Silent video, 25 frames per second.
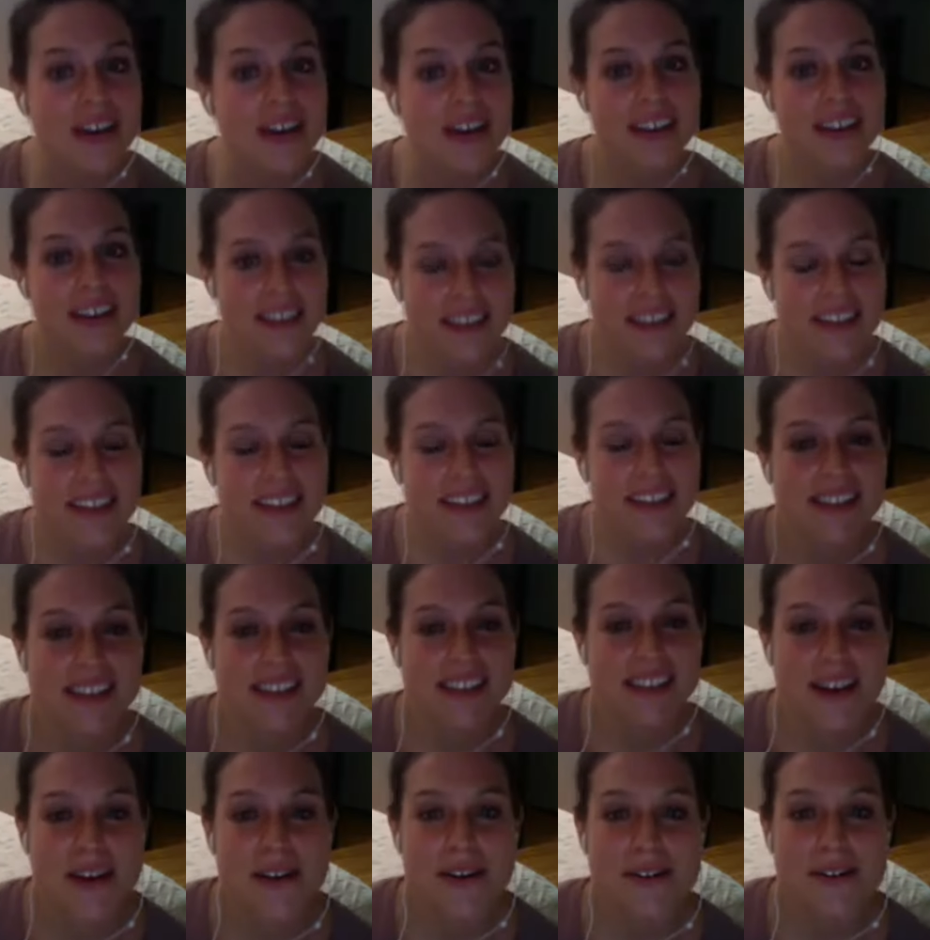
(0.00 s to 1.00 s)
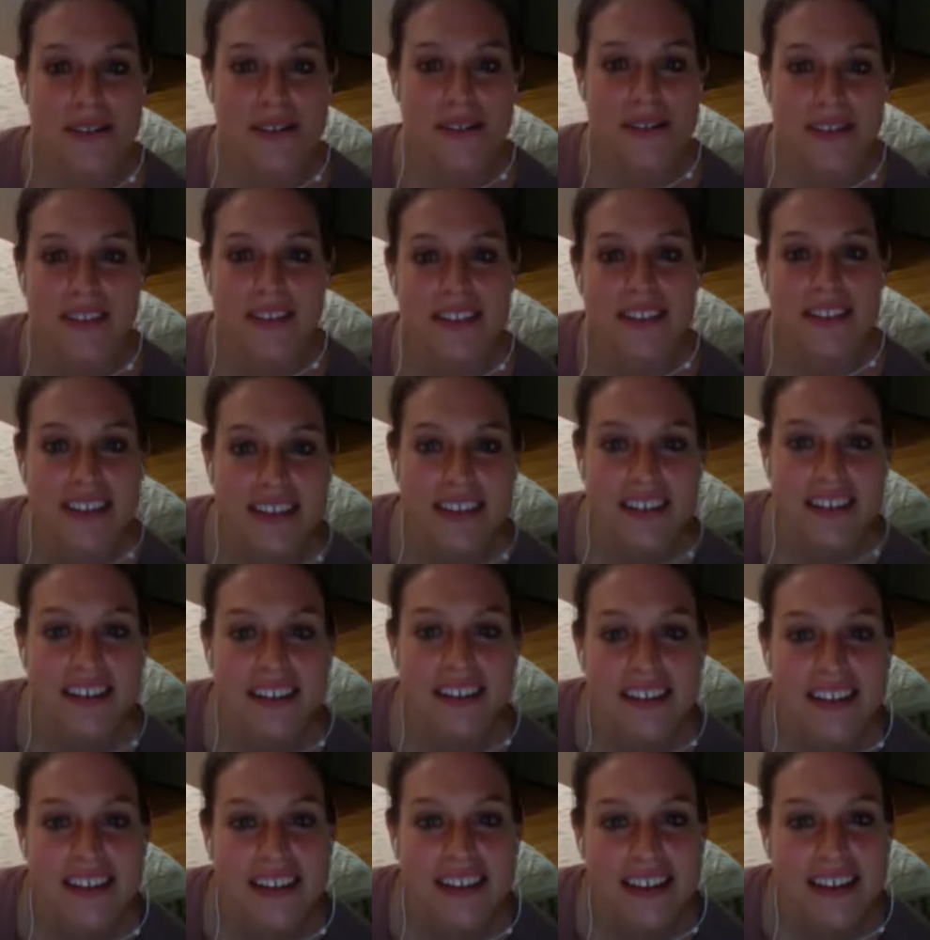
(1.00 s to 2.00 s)
Yeah. So
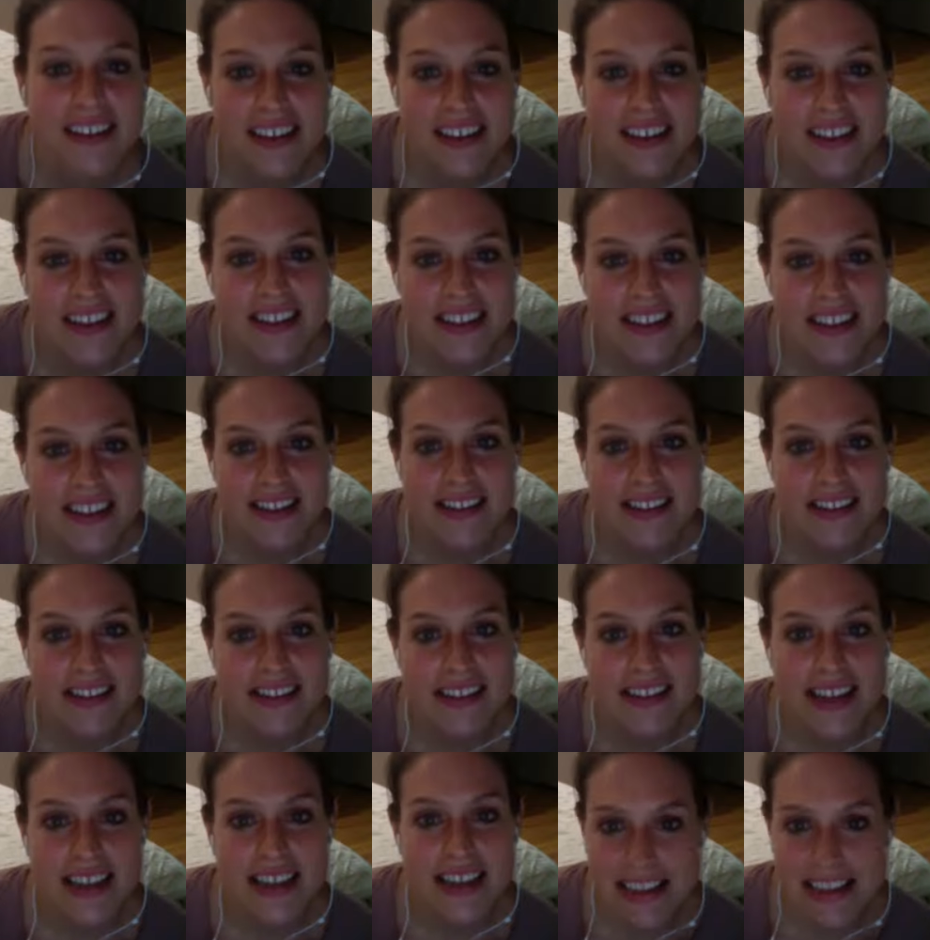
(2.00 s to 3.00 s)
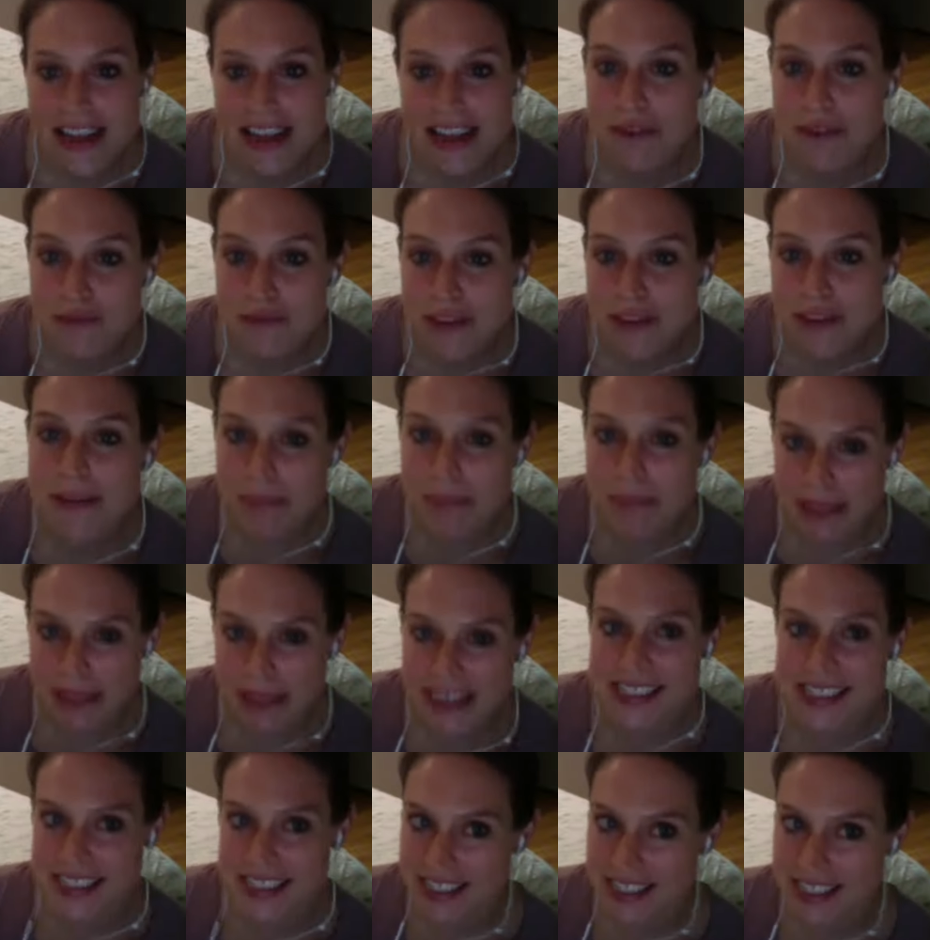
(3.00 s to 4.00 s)
I think that really plays
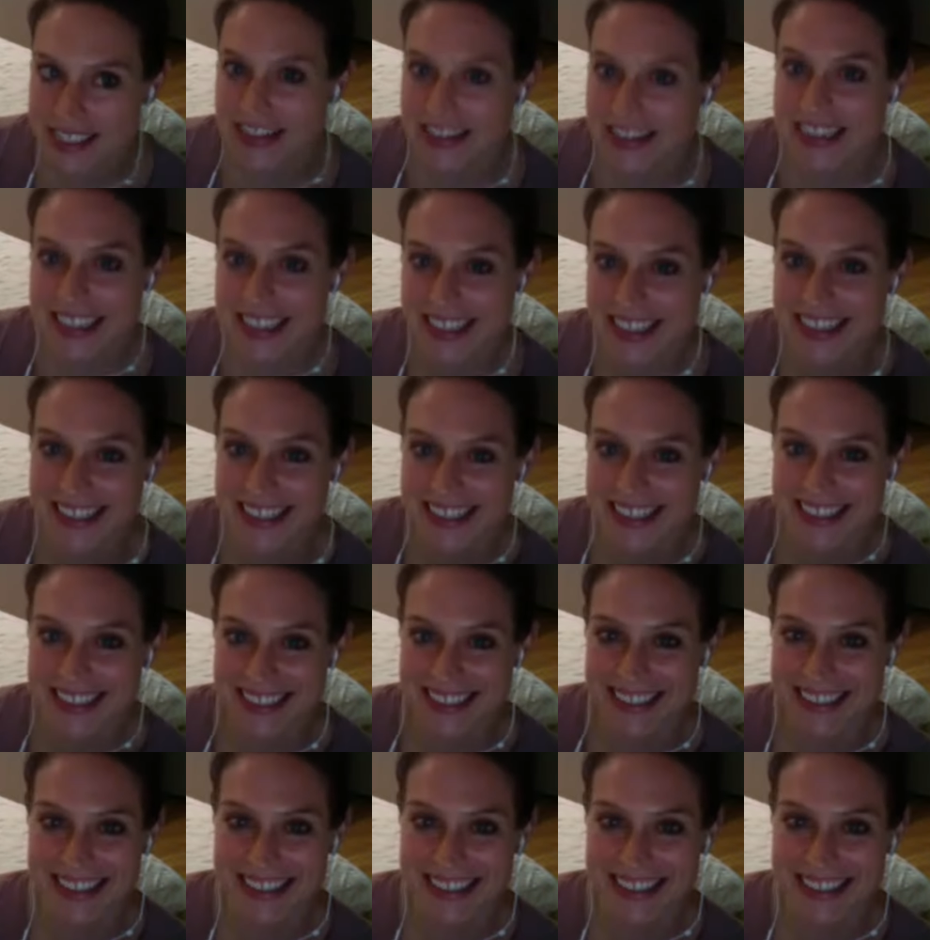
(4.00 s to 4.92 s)
into it.